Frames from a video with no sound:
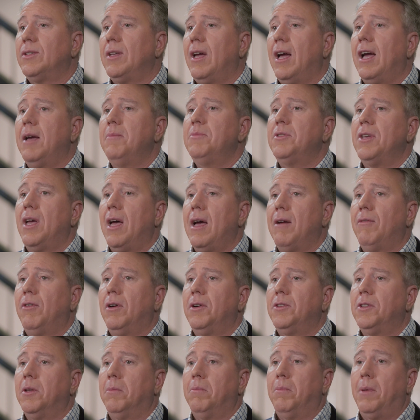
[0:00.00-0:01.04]
times ever
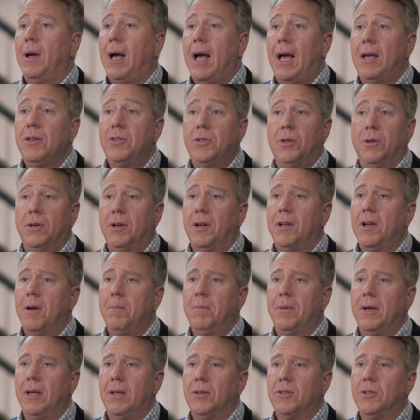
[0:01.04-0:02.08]
to buy certain
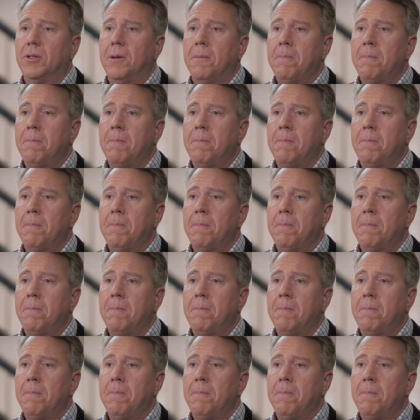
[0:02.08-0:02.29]
companies.